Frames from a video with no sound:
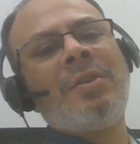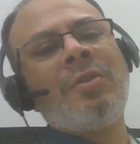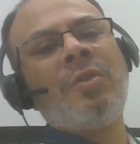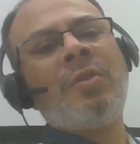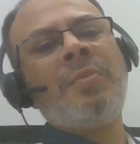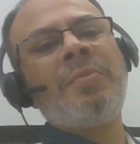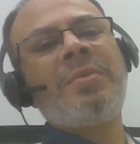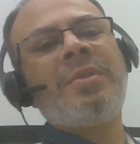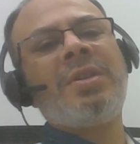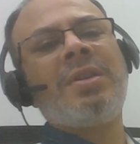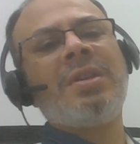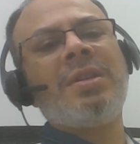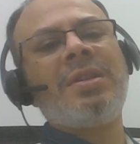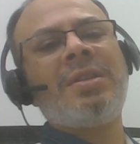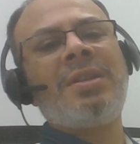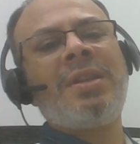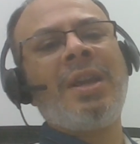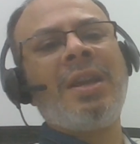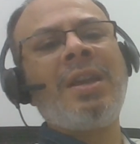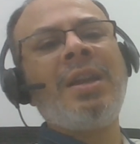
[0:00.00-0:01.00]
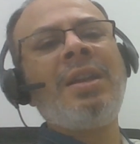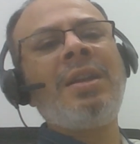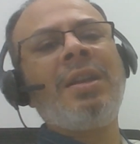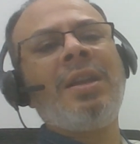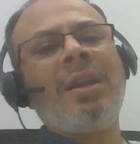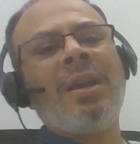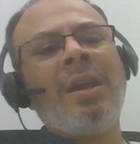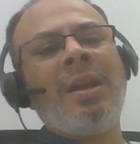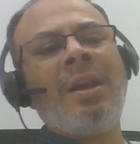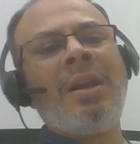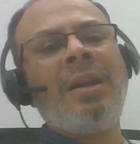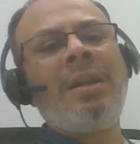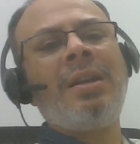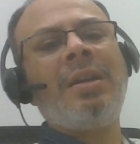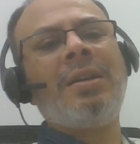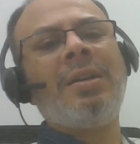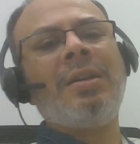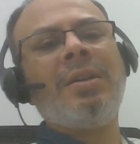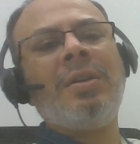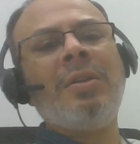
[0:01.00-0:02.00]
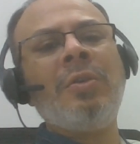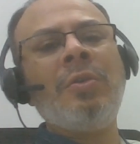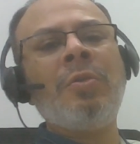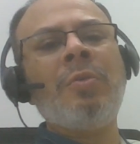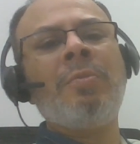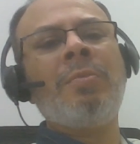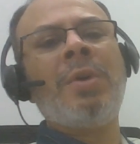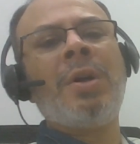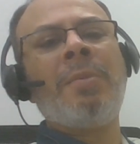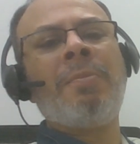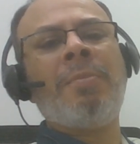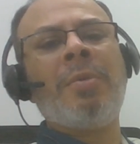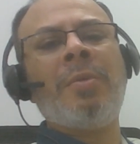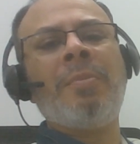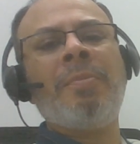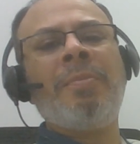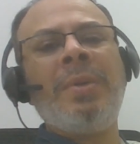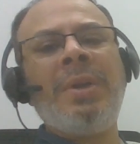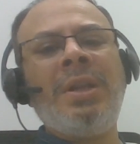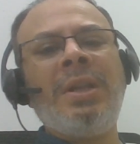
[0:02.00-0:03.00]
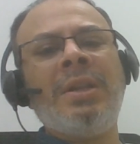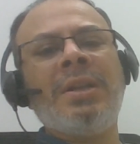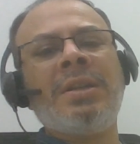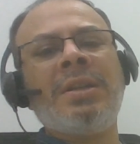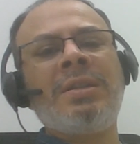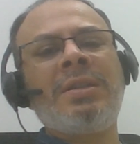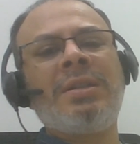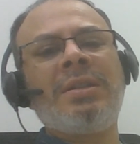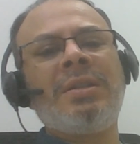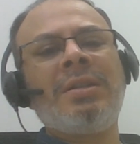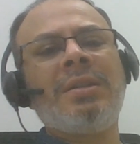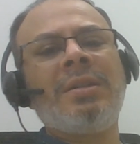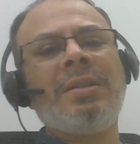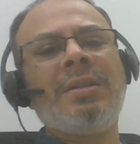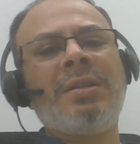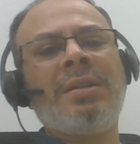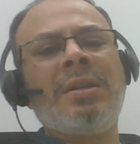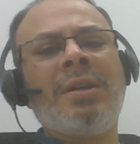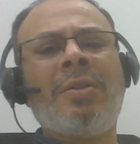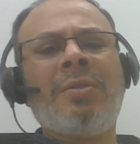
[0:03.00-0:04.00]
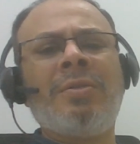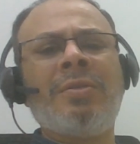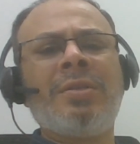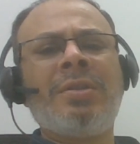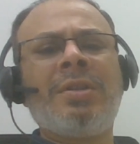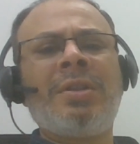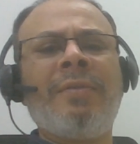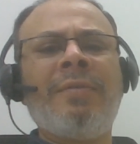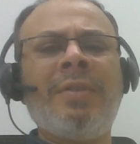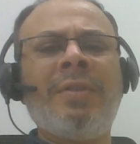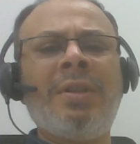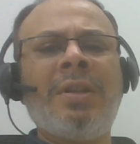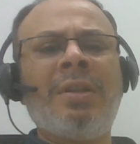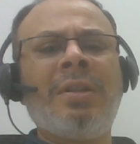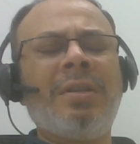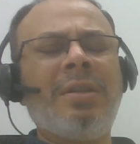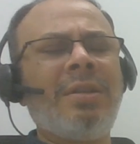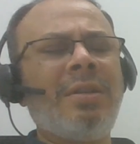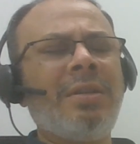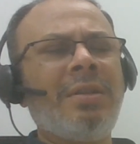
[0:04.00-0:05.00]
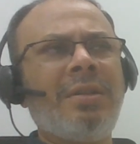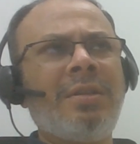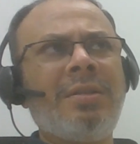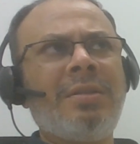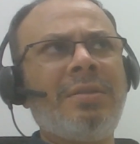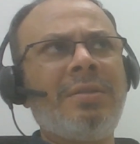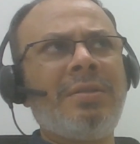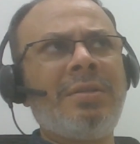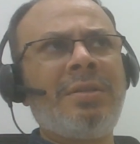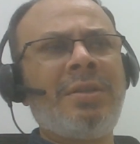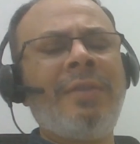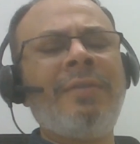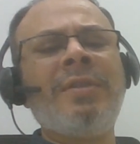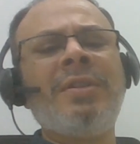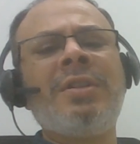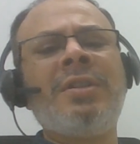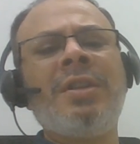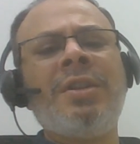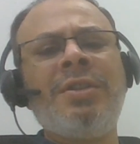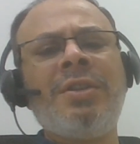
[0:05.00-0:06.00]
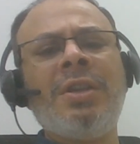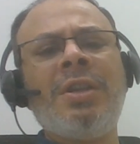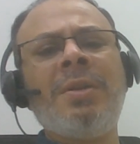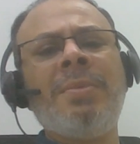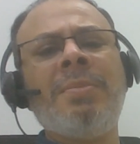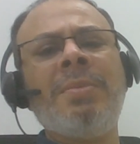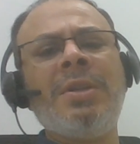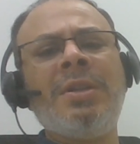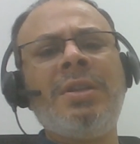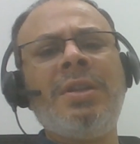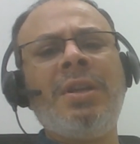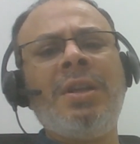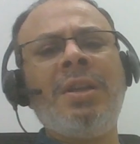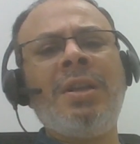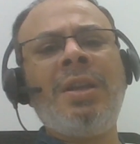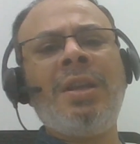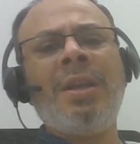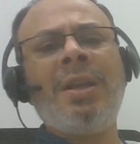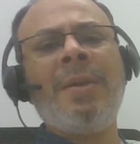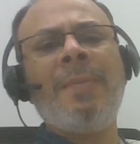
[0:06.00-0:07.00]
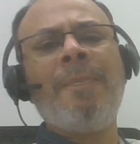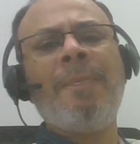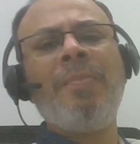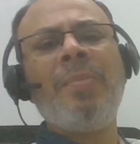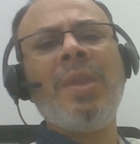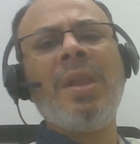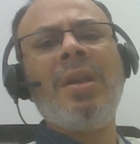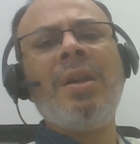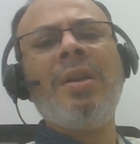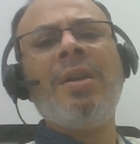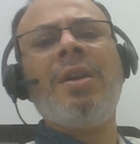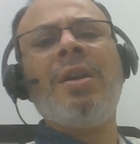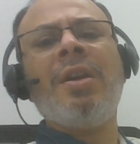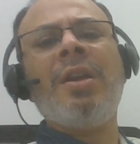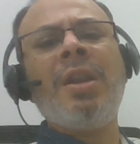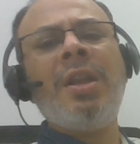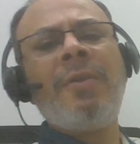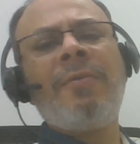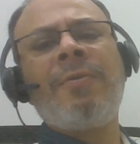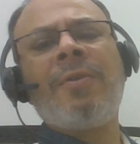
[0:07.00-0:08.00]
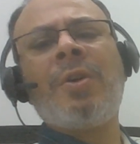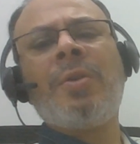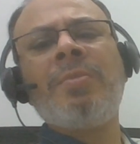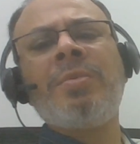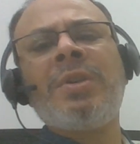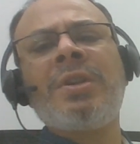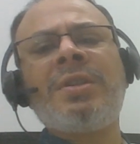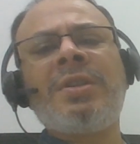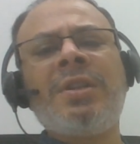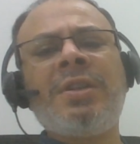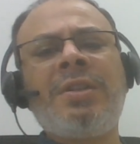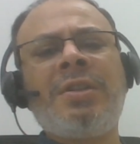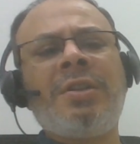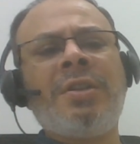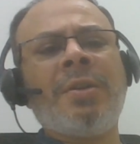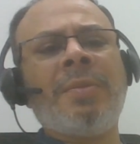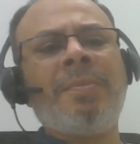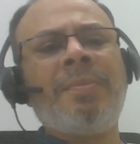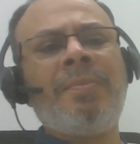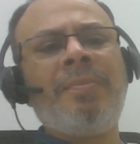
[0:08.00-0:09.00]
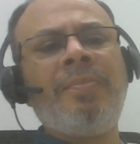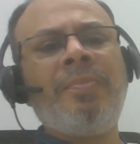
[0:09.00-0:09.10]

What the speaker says: Rome's second king, Numa Pompilius, around 7th century BCE, reformed the system.